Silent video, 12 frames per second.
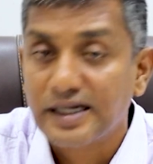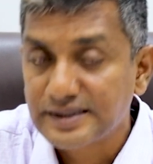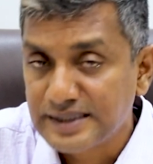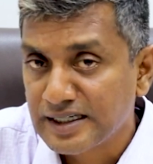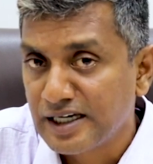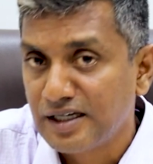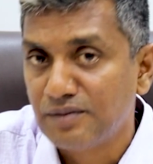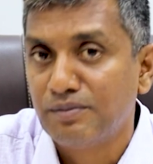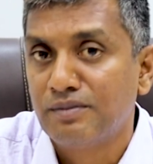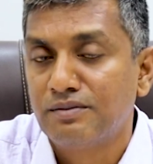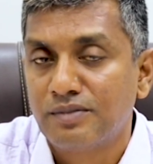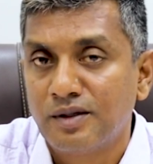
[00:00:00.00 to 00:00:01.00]
That's
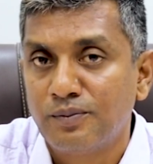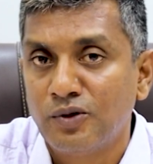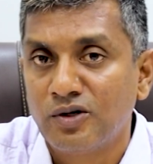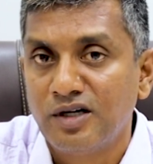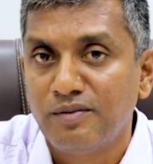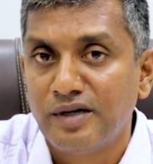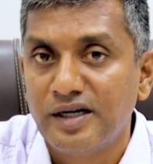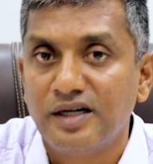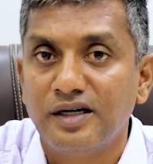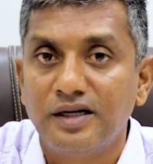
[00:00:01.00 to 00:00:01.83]
again purely made in